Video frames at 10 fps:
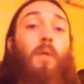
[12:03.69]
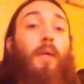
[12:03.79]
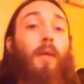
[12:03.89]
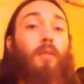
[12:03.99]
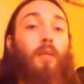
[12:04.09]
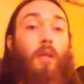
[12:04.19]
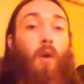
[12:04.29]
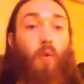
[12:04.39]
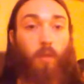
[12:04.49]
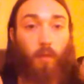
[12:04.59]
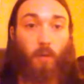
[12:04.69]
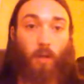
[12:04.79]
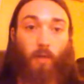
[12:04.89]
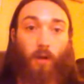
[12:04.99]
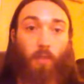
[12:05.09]
because they don't want them to
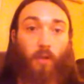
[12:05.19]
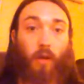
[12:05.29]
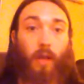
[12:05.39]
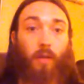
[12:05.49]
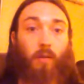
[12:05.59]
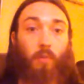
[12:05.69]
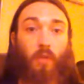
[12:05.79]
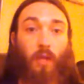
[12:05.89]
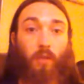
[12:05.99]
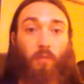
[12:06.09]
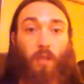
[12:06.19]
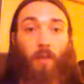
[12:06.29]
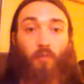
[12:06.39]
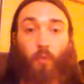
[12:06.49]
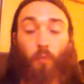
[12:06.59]
cover up their head to protect
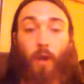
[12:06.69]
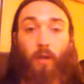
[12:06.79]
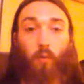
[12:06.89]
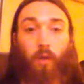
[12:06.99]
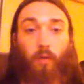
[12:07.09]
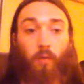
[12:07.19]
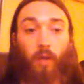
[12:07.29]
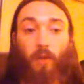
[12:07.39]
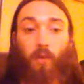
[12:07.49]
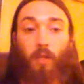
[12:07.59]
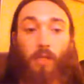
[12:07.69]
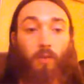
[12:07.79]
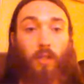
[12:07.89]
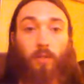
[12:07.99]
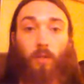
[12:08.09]
themselves from rain or wind or whatever and
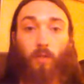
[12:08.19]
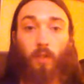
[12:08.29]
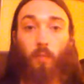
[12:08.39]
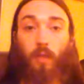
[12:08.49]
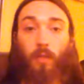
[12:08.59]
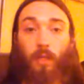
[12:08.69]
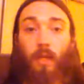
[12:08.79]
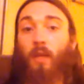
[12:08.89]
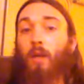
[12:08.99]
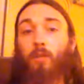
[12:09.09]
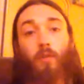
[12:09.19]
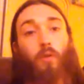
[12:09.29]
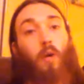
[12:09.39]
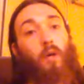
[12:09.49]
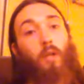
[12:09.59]
decrease their visibility. So
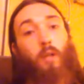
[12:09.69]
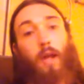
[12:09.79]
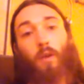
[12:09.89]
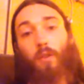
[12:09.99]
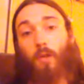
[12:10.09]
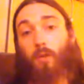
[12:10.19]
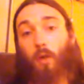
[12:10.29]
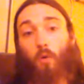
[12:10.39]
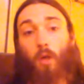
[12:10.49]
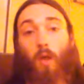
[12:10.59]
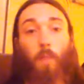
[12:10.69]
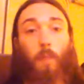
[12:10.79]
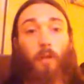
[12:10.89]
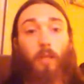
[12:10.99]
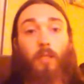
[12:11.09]
no hood allowed on their cloak.
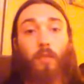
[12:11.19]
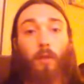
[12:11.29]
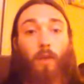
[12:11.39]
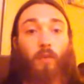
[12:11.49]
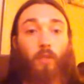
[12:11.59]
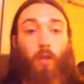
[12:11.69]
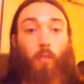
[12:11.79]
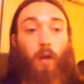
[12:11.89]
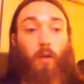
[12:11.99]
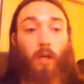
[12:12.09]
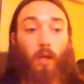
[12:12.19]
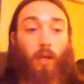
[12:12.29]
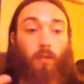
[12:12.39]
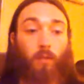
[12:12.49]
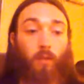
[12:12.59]
But at least it covers their body
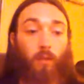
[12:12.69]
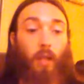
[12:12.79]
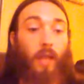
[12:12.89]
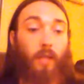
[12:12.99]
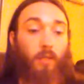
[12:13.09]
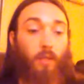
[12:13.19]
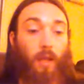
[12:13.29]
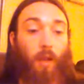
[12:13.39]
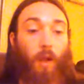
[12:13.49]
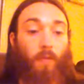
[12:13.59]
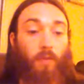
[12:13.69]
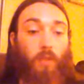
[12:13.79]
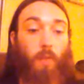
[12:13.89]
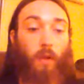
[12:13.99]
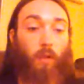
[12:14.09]
and legs and offers
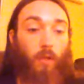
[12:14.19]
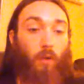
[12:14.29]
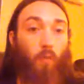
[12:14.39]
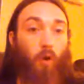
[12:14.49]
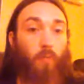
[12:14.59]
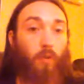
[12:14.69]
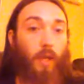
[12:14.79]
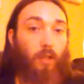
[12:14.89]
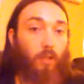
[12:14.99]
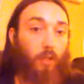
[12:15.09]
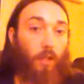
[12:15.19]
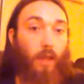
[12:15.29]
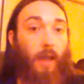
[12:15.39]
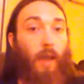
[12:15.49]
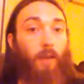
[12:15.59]
them a little more protection than they
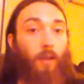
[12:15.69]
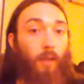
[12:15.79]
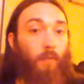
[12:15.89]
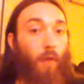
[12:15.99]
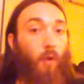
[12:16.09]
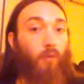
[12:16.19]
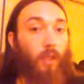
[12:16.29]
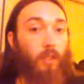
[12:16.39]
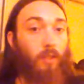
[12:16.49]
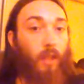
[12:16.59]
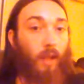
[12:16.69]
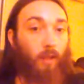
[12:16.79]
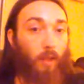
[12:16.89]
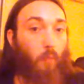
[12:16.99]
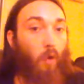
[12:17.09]
had, if only
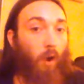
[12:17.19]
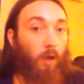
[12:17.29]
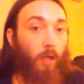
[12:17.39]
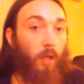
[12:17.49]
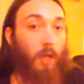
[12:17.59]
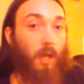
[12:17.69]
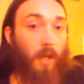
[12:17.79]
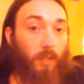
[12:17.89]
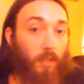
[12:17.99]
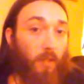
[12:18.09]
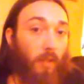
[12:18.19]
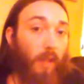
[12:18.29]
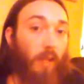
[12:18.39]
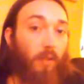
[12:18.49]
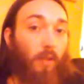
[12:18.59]
slightly more. It's still
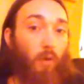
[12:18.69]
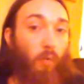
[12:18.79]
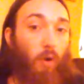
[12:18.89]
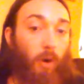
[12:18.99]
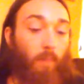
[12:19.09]
a little more.